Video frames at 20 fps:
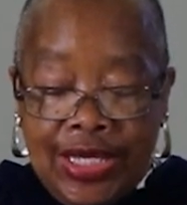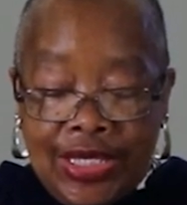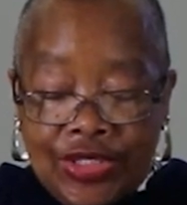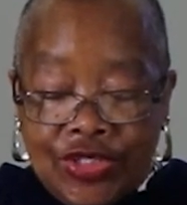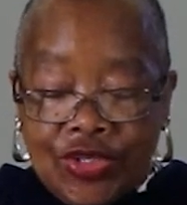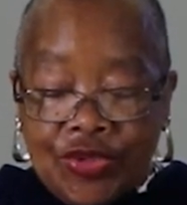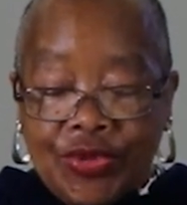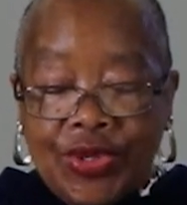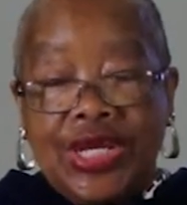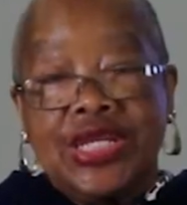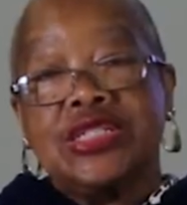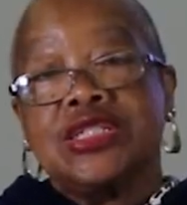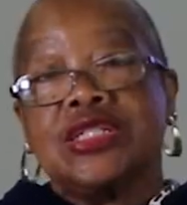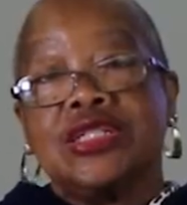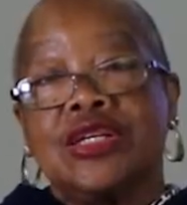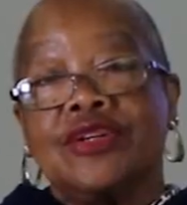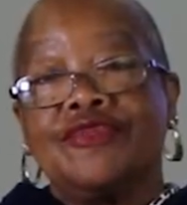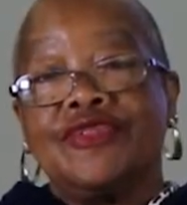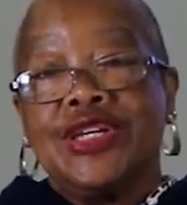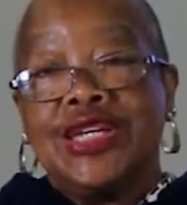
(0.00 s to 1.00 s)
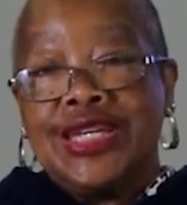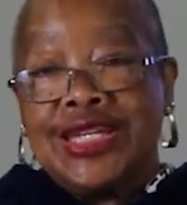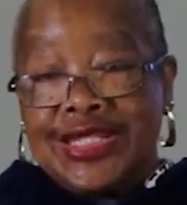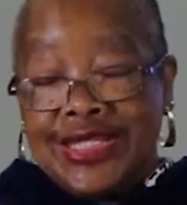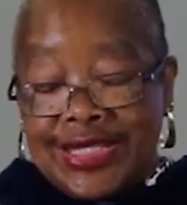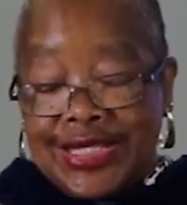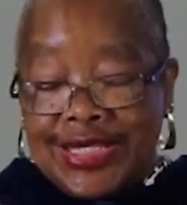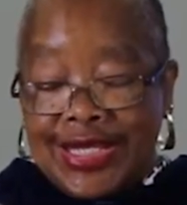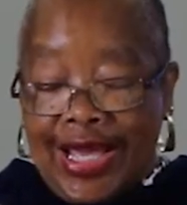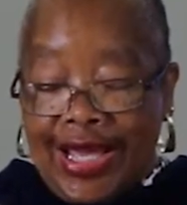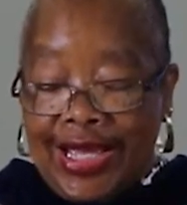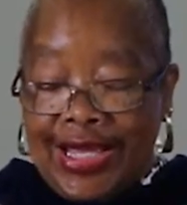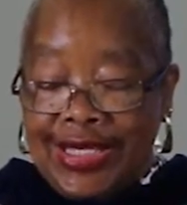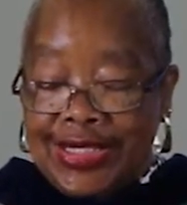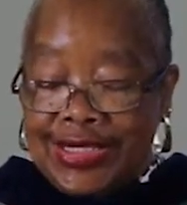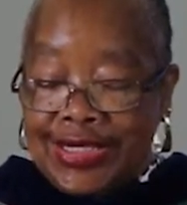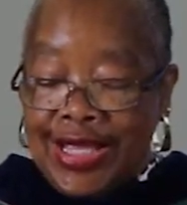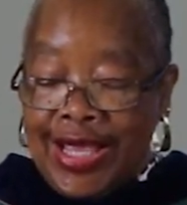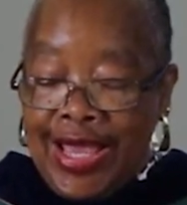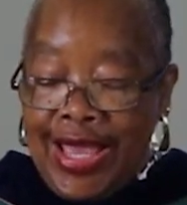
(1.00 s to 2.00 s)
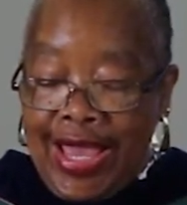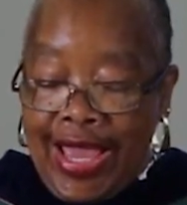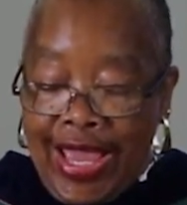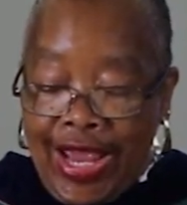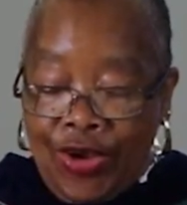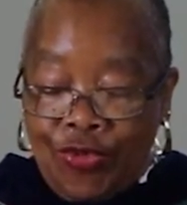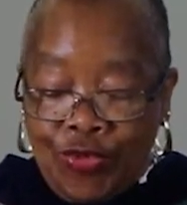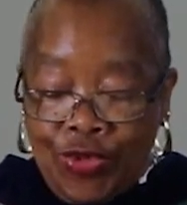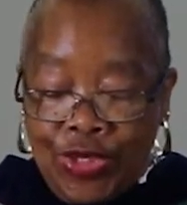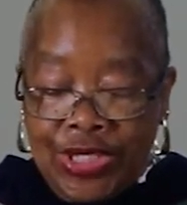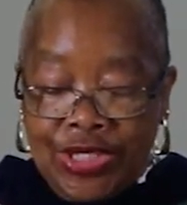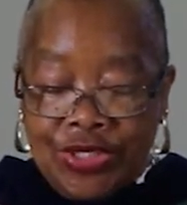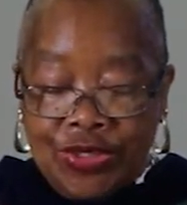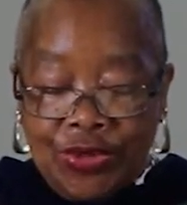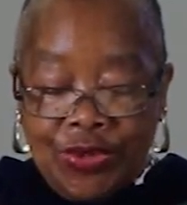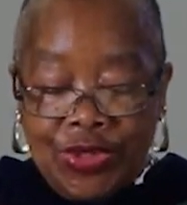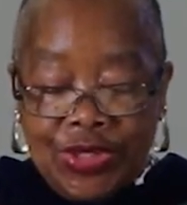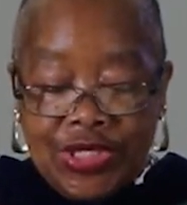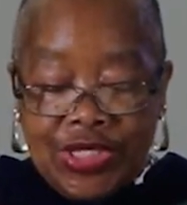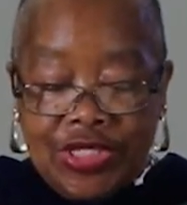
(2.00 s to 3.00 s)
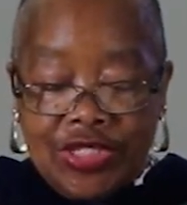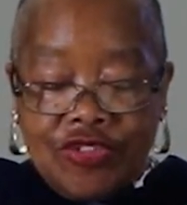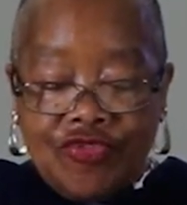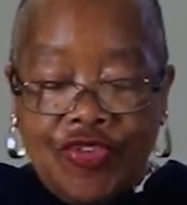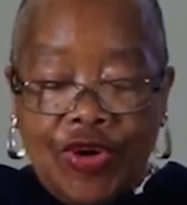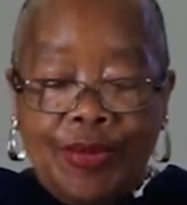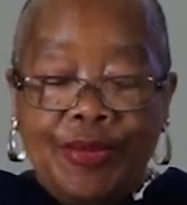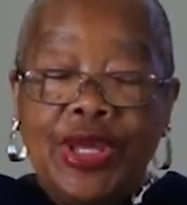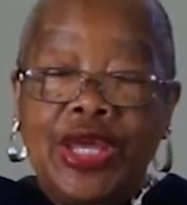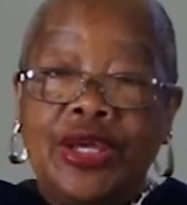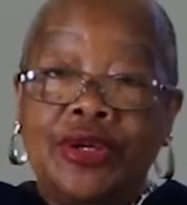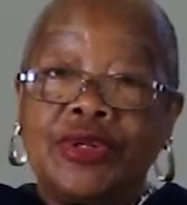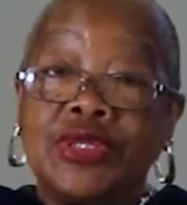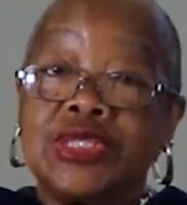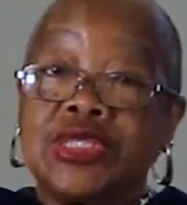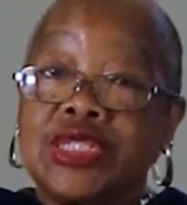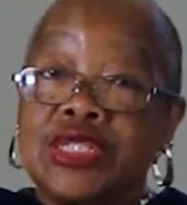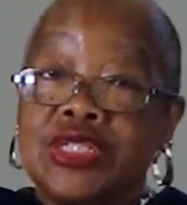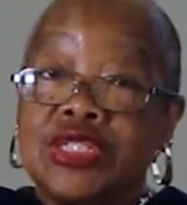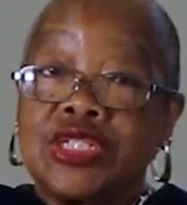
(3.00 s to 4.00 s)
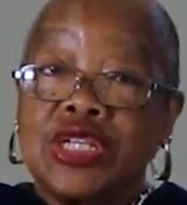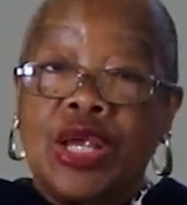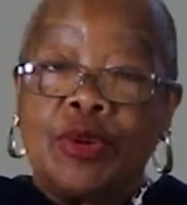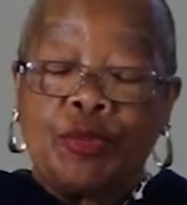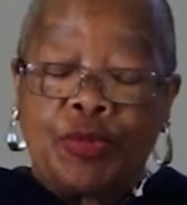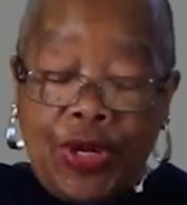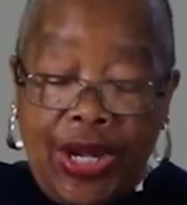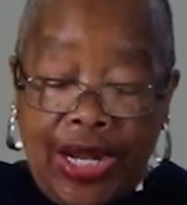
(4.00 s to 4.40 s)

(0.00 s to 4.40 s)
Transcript: integration of insights and resources from heritage and